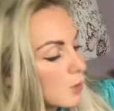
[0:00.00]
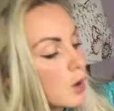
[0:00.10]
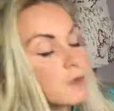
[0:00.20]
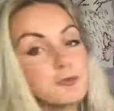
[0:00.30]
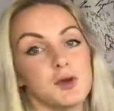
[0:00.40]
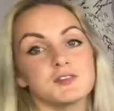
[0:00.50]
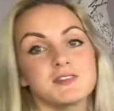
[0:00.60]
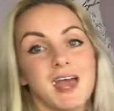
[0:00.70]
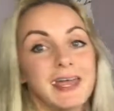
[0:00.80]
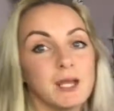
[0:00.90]
Converse.
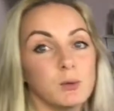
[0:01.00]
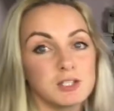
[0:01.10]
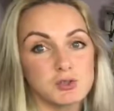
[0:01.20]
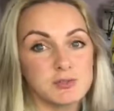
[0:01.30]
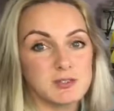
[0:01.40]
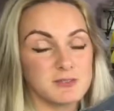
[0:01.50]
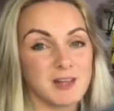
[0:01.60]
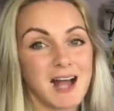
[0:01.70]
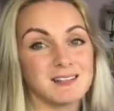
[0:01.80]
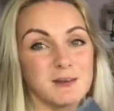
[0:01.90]
They're equally just as
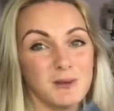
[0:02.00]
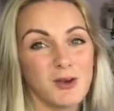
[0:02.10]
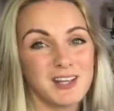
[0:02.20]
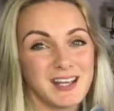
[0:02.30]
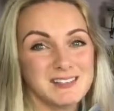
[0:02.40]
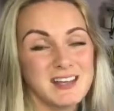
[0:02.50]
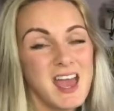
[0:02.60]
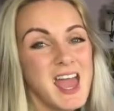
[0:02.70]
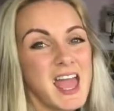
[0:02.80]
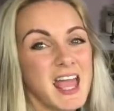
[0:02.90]
flat, and to be honest,
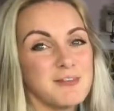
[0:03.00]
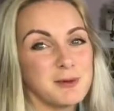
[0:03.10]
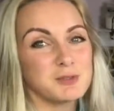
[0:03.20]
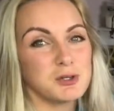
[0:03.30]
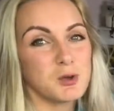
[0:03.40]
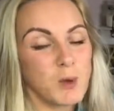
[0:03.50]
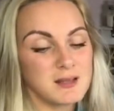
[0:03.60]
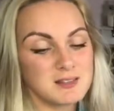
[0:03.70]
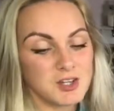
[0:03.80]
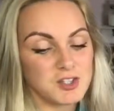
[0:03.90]
if I'm doing a
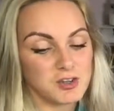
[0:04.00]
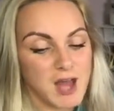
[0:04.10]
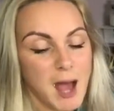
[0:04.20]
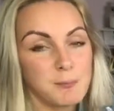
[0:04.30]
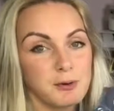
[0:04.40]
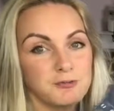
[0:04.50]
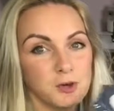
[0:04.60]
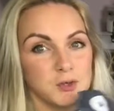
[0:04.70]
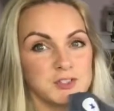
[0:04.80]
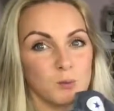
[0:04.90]
weight session, I
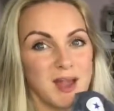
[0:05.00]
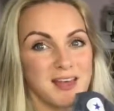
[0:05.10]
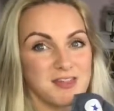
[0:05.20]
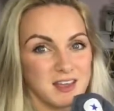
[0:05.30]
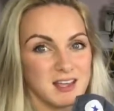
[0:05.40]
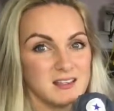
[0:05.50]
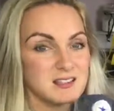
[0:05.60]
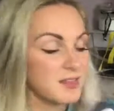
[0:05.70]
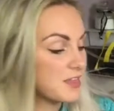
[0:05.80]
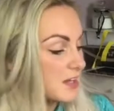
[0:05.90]
prefer to wear
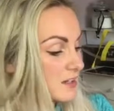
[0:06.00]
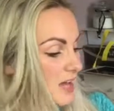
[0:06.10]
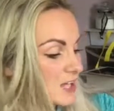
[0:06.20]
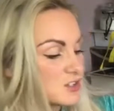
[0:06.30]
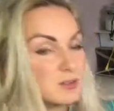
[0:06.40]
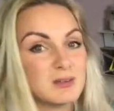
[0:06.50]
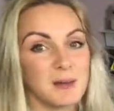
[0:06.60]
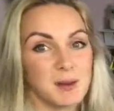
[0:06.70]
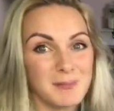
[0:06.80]
these than I do like my